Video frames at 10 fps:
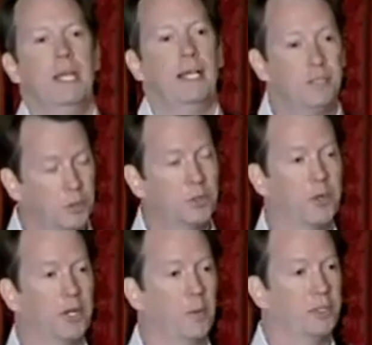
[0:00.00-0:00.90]
And so
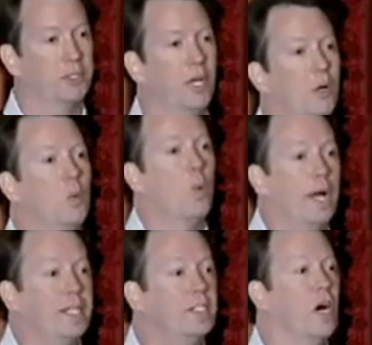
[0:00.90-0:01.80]
Schrödinger wants to know,
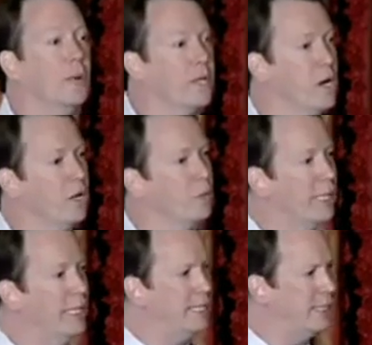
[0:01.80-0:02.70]
what is going on?
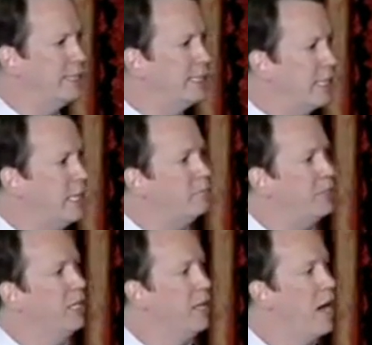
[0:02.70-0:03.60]
What is it that
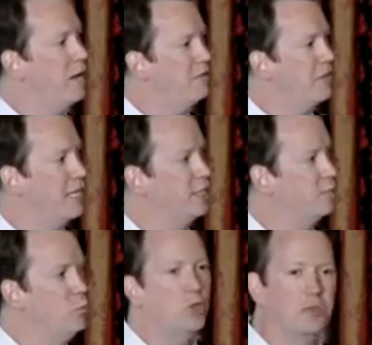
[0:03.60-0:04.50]
keeps alive
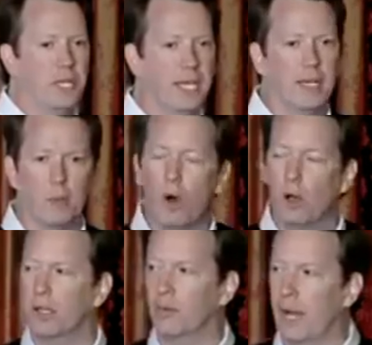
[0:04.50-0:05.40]
things moving and
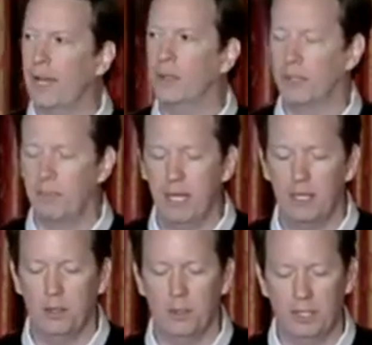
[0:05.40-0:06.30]
walking around and
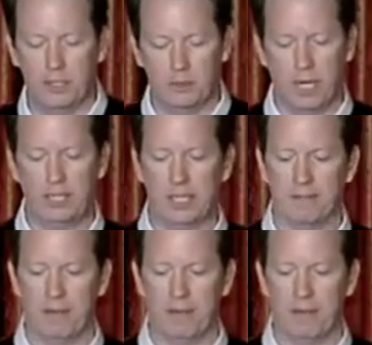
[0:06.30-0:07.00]
making noise and raising a